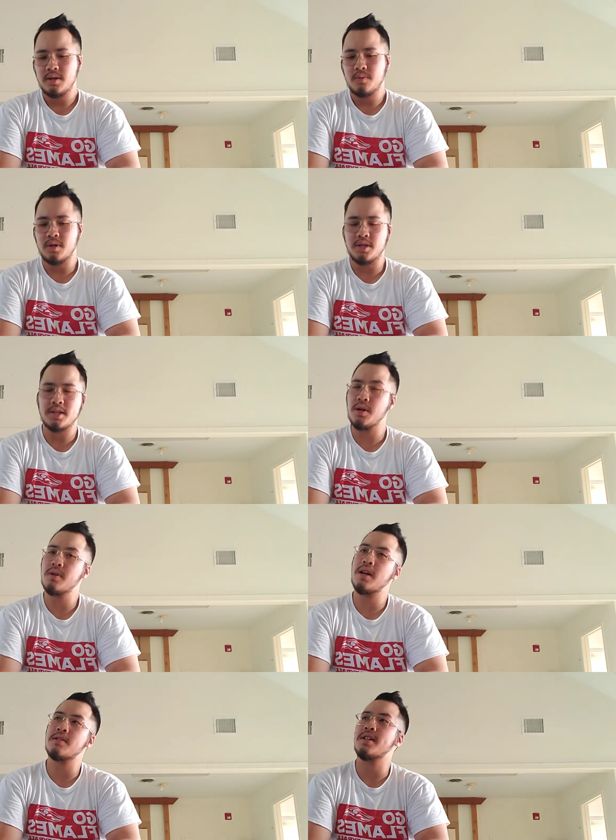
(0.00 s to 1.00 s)
were just
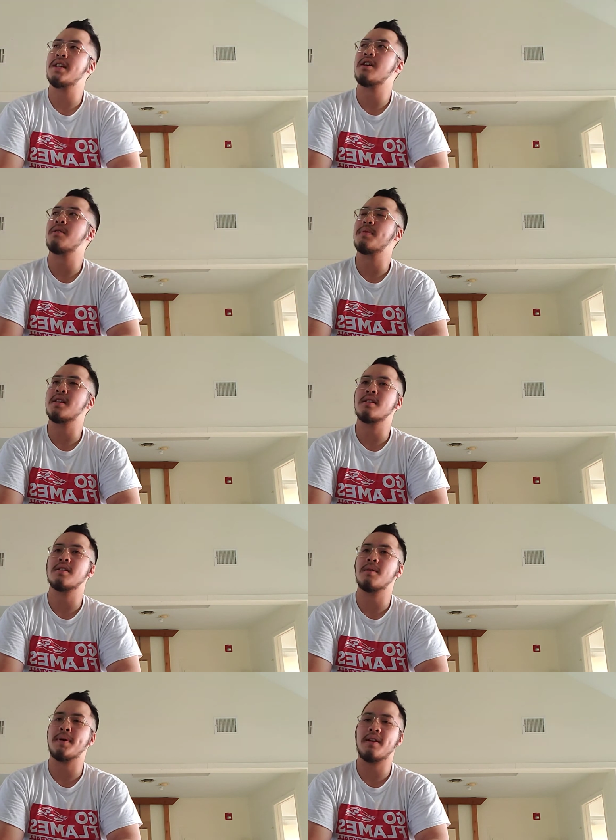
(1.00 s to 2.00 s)
going out to dinner because
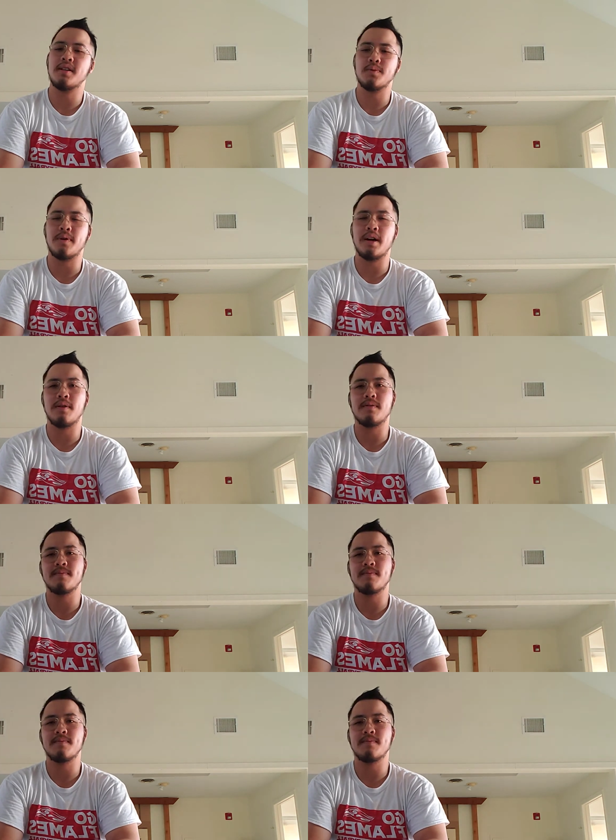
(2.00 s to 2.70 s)
the parents were out,